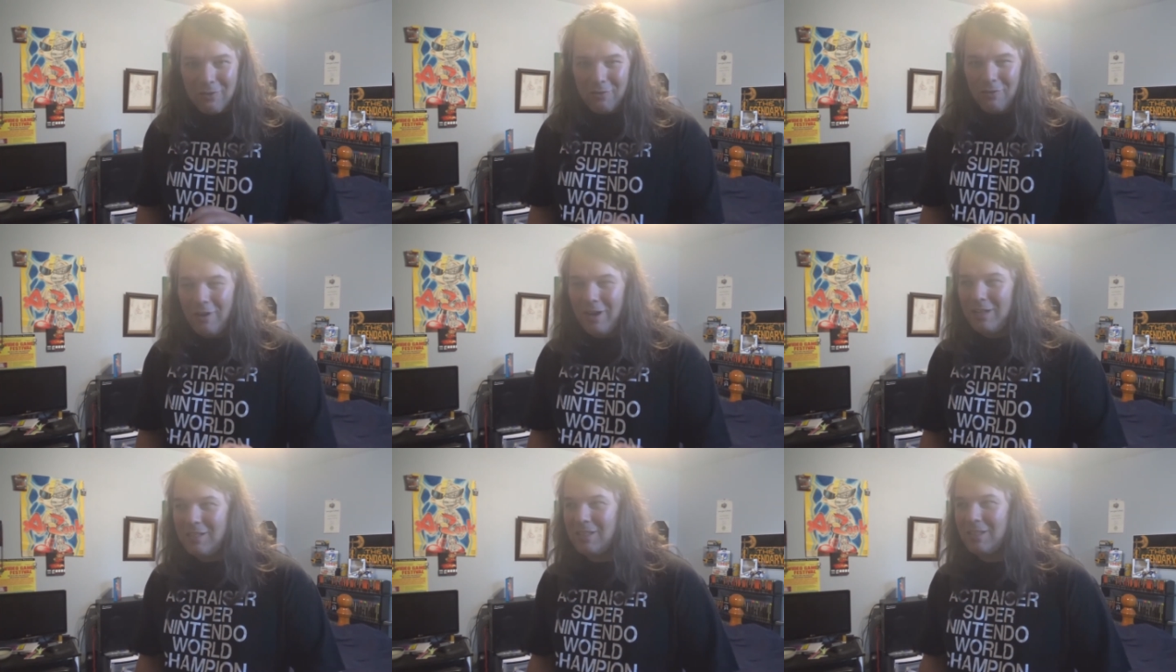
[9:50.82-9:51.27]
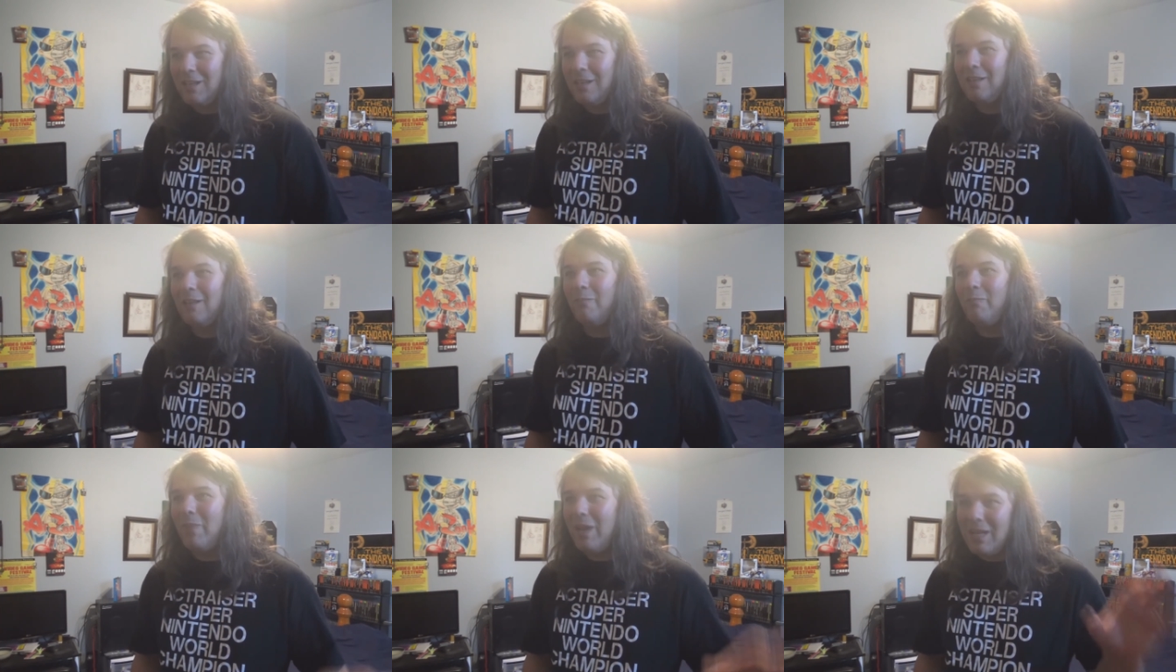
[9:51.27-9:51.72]

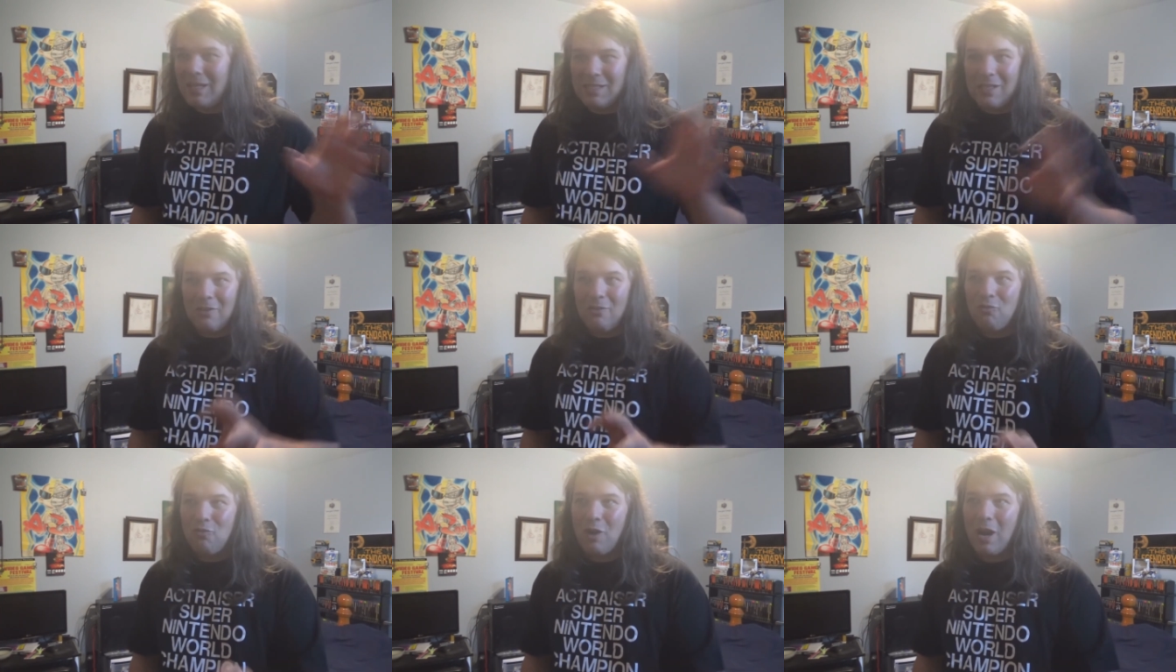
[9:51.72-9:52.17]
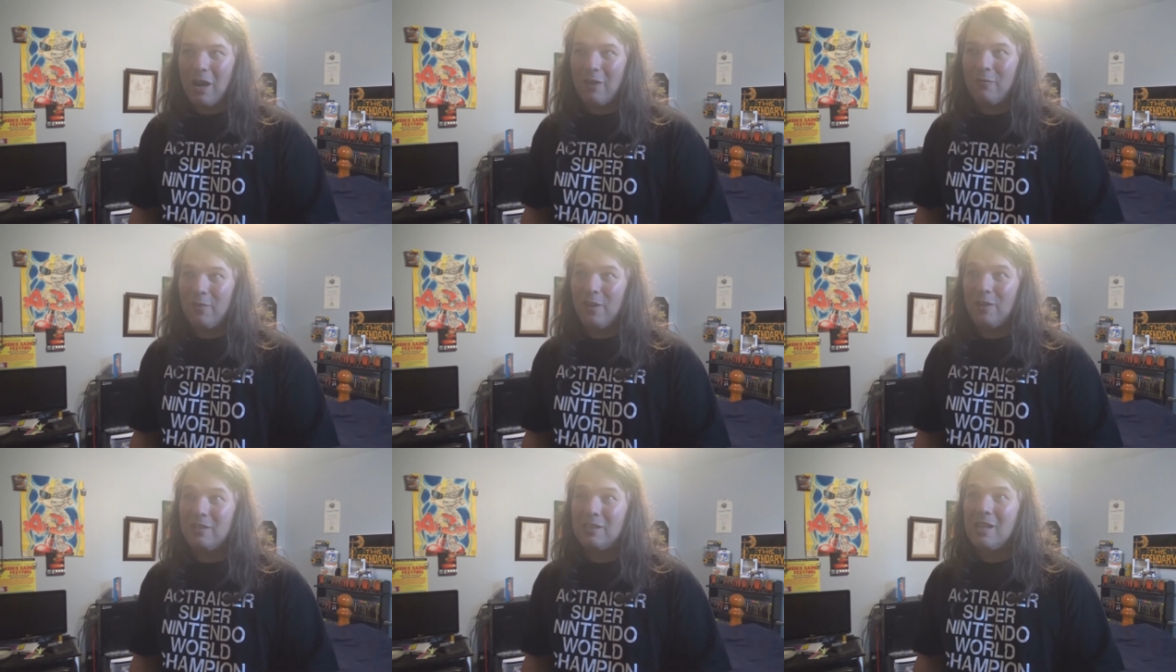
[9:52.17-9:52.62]
creation, amazing
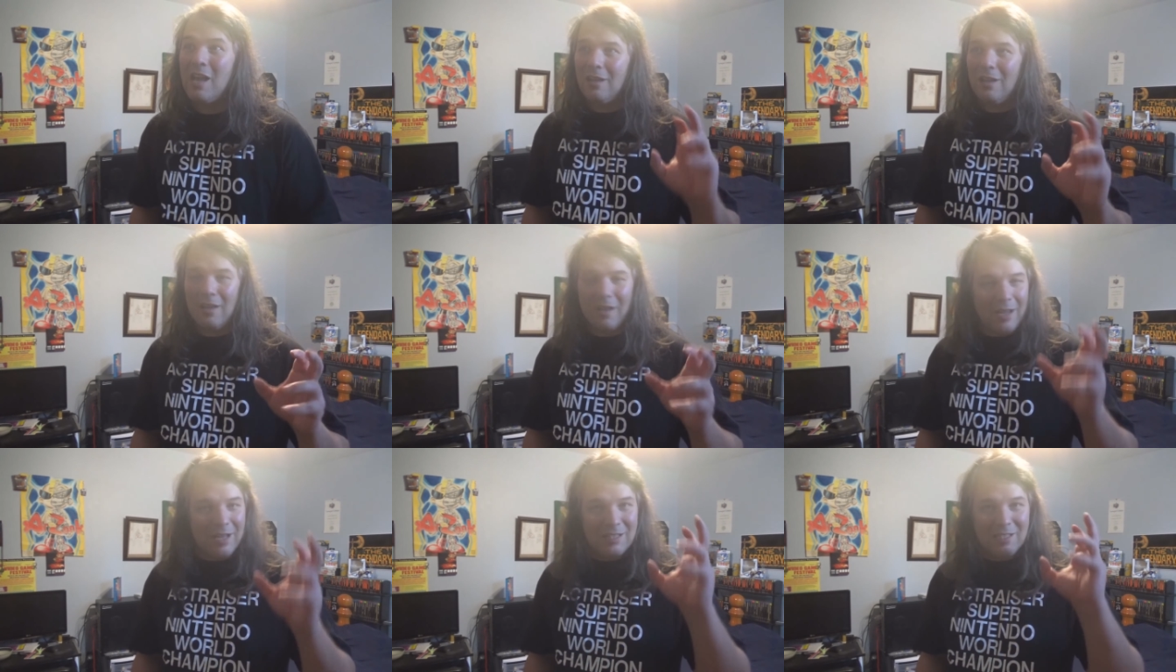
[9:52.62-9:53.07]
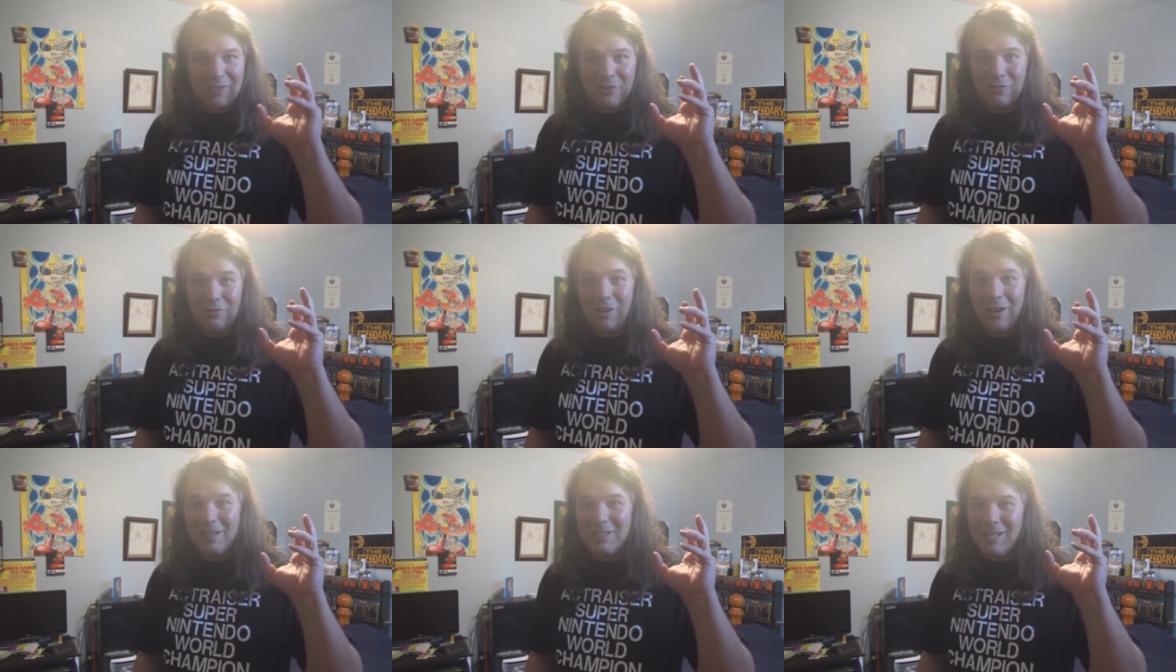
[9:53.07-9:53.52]
graphics. It's
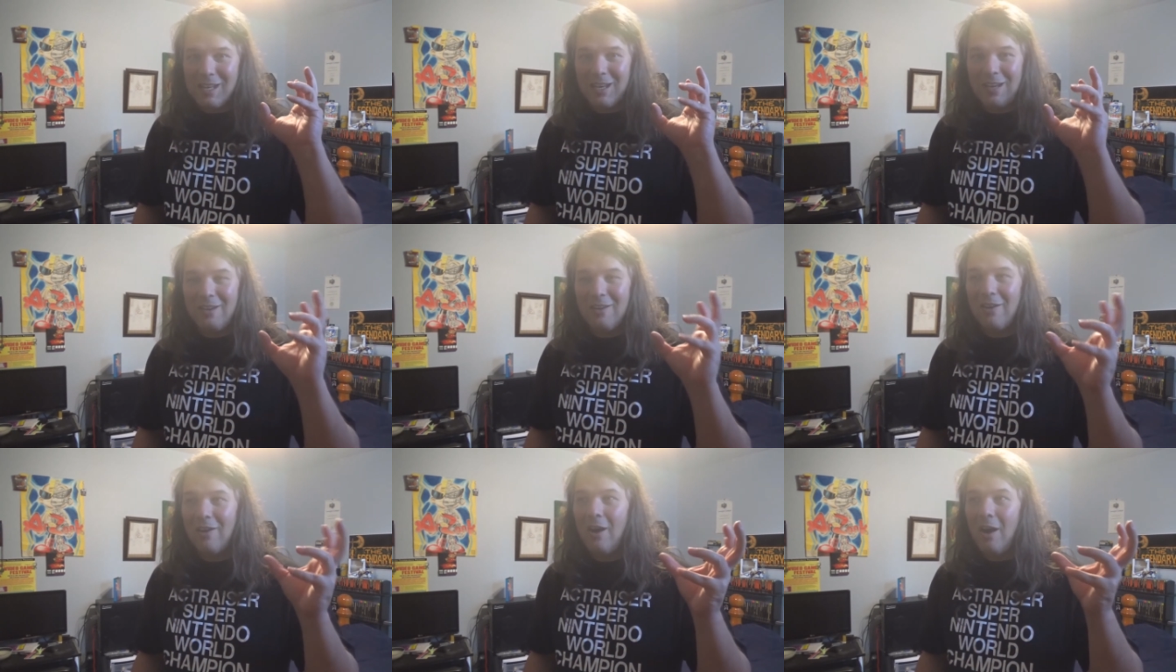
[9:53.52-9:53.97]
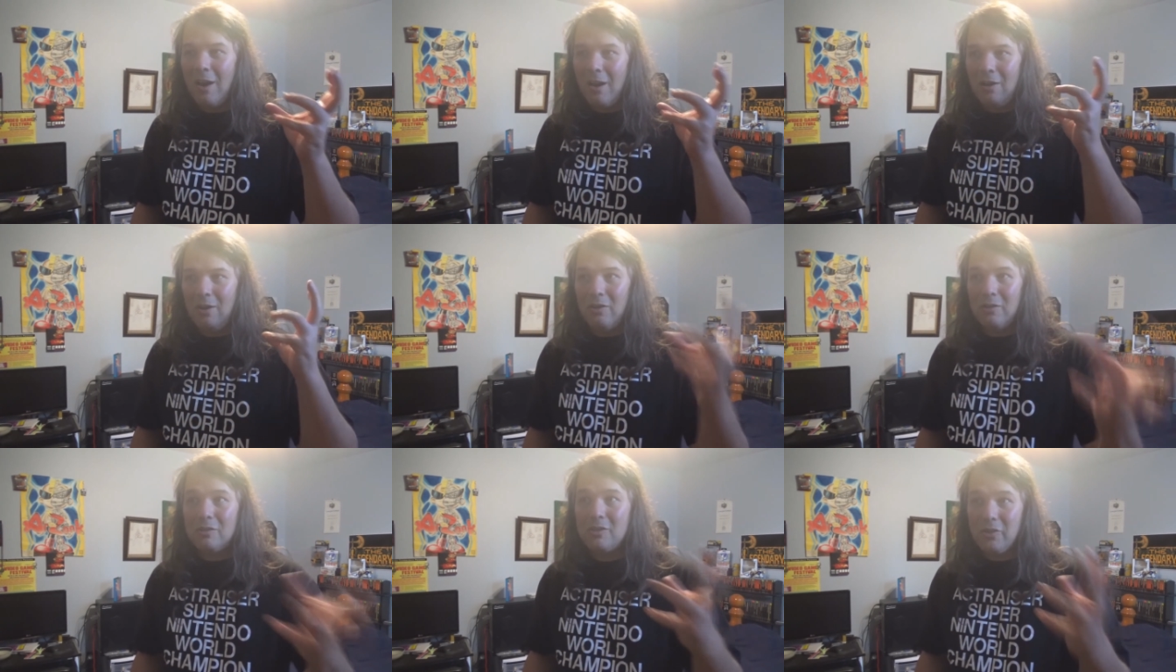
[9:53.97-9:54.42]
great to hear
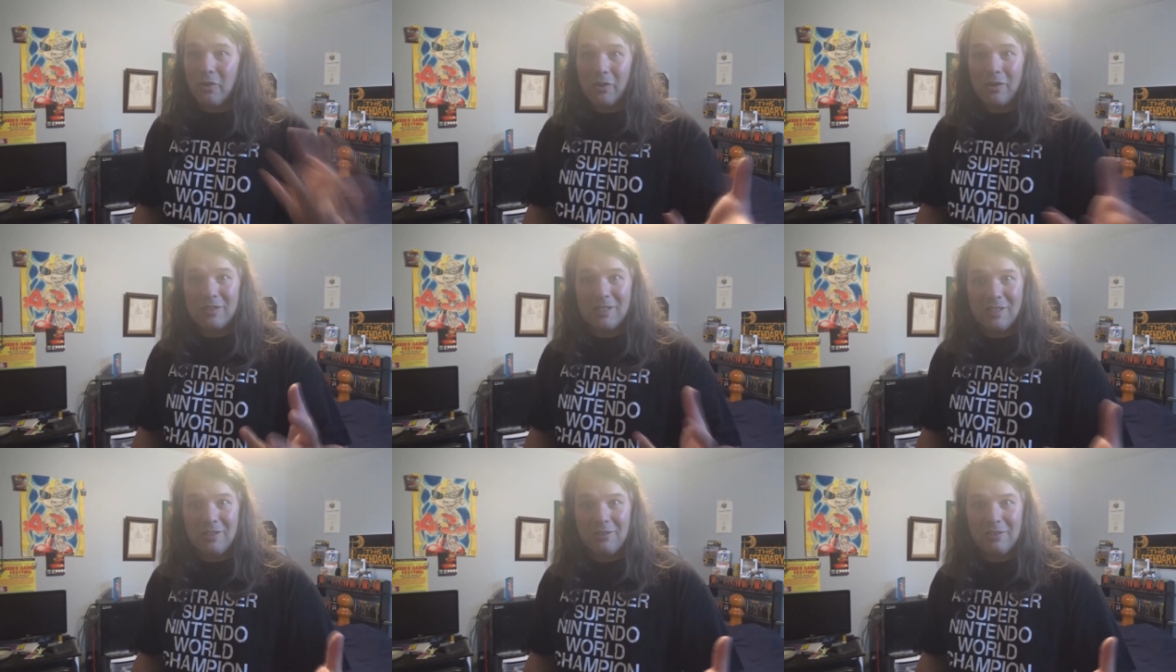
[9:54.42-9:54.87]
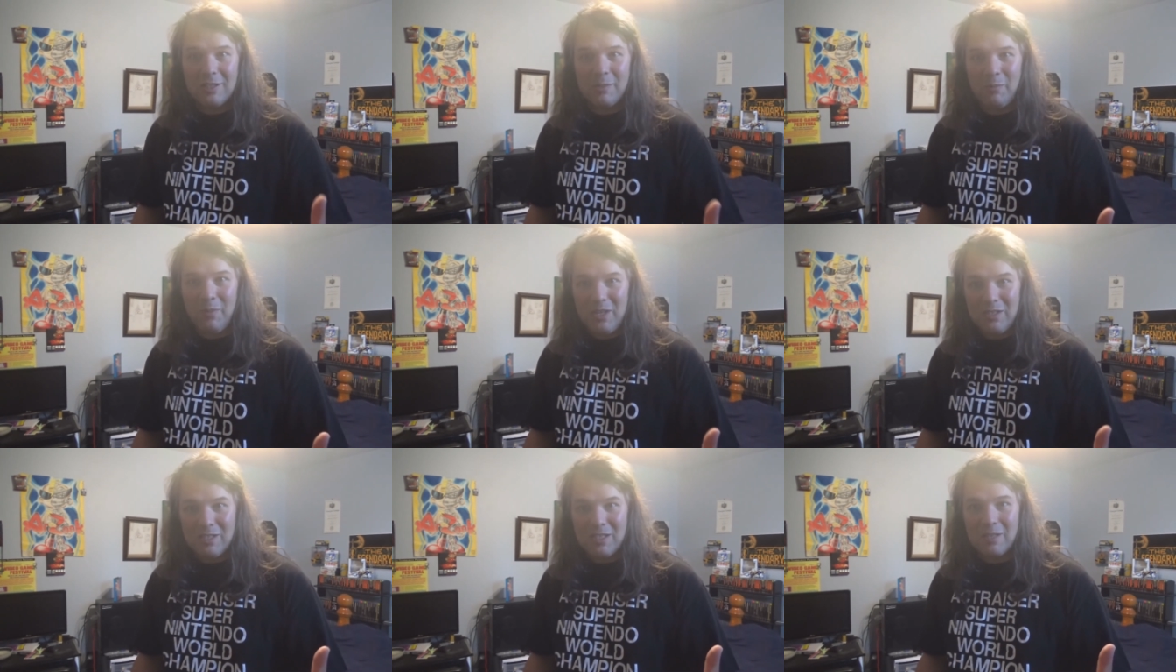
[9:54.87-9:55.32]
Yoshio Kosuro's
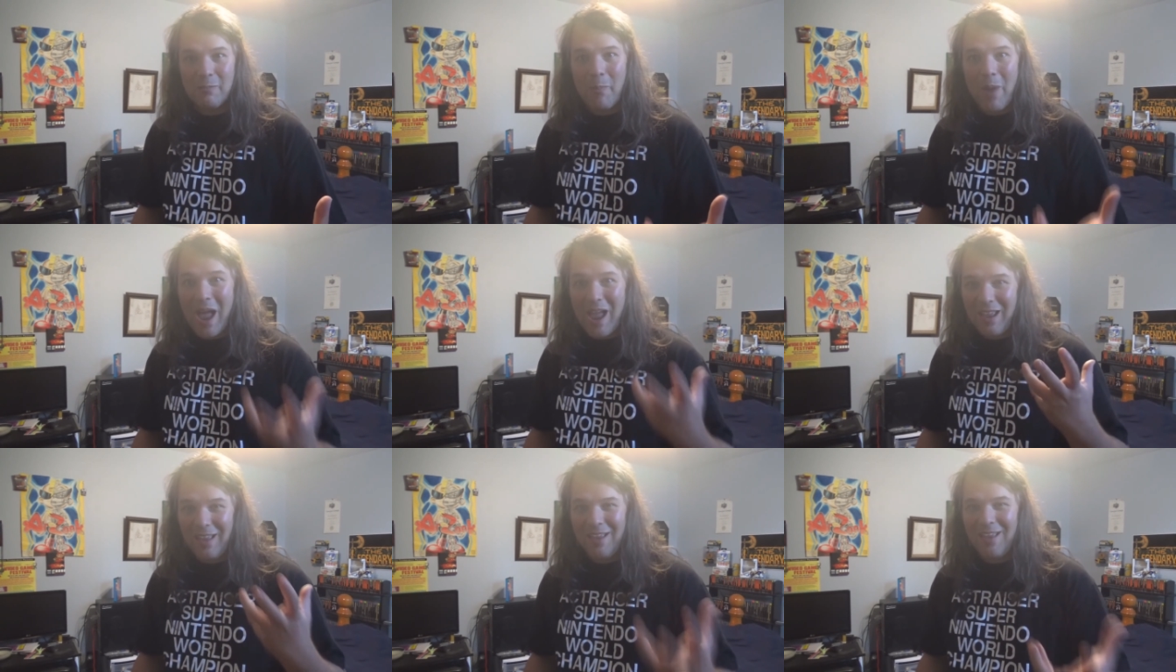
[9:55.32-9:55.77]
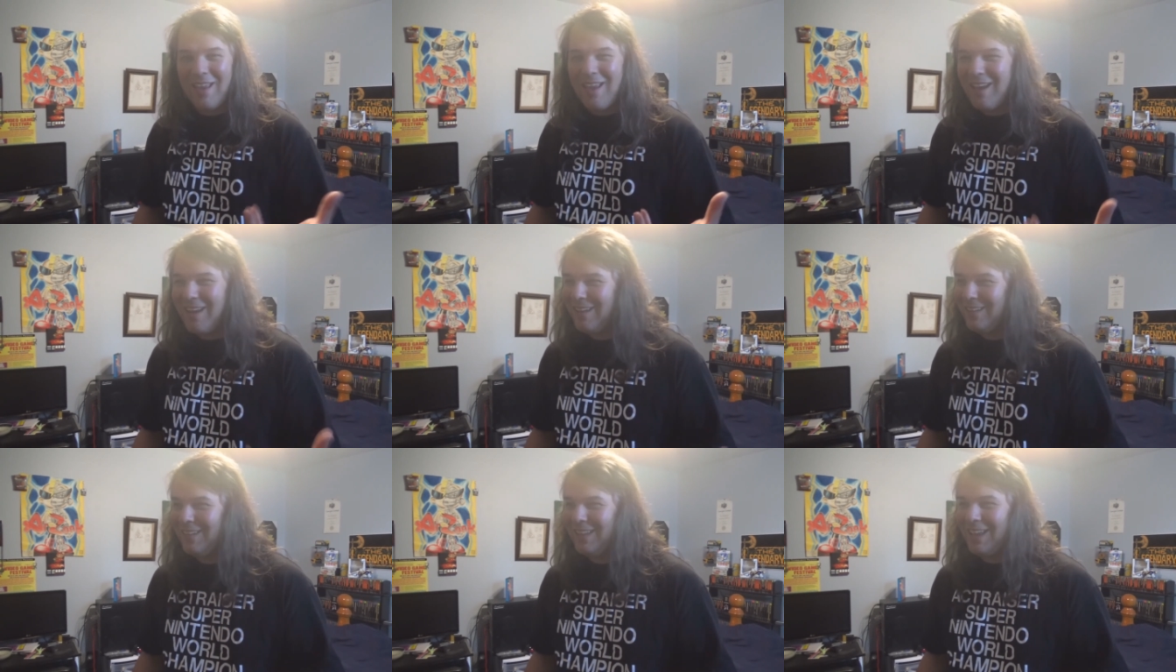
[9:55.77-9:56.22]
music back
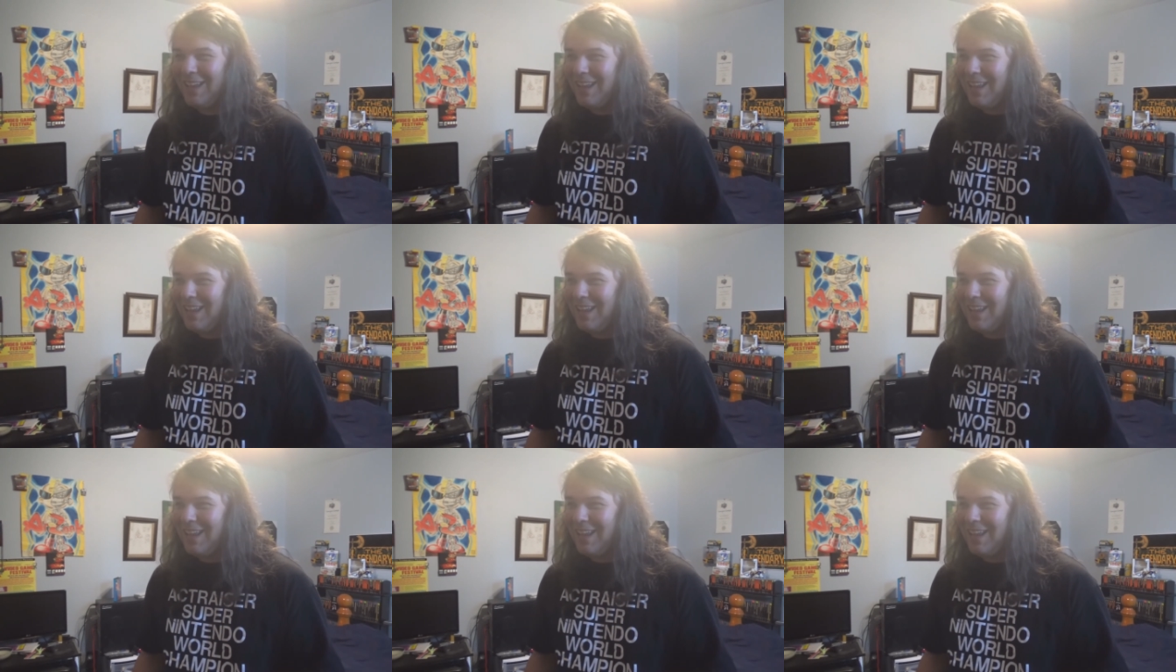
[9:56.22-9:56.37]
again.